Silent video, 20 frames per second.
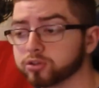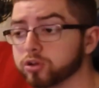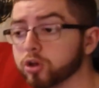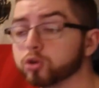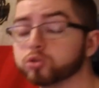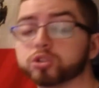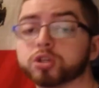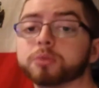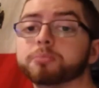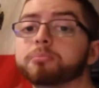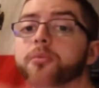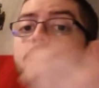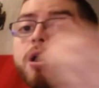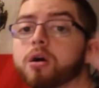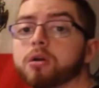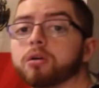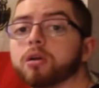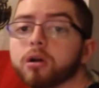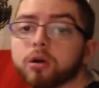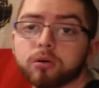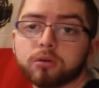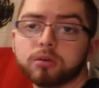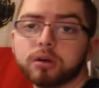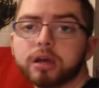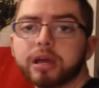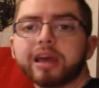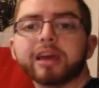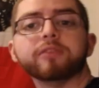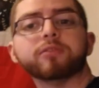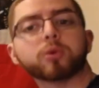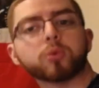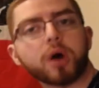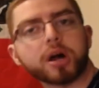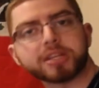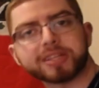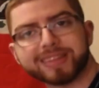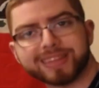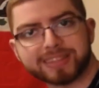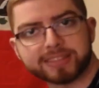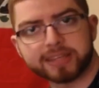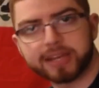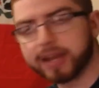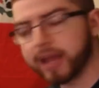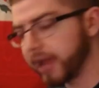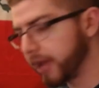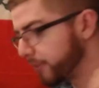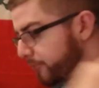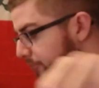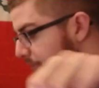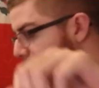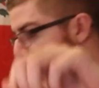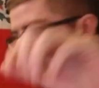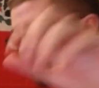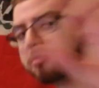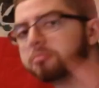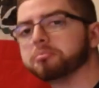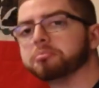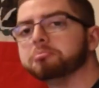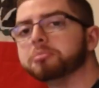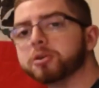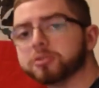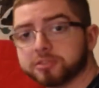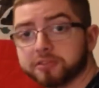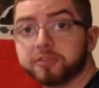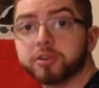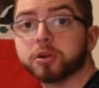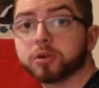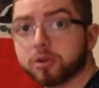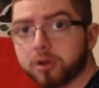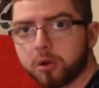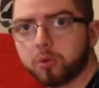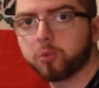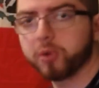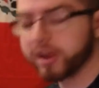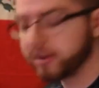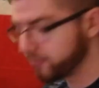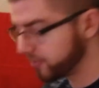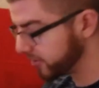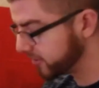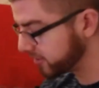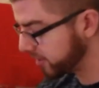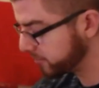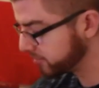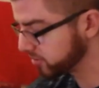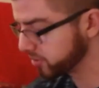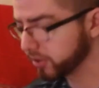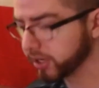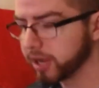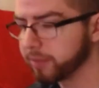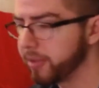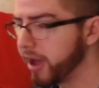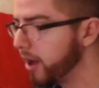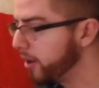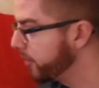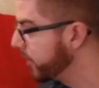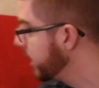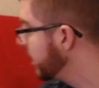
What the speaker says: So tomorrow, if you're watching this tonight, most of you are waiting for this episode to come out.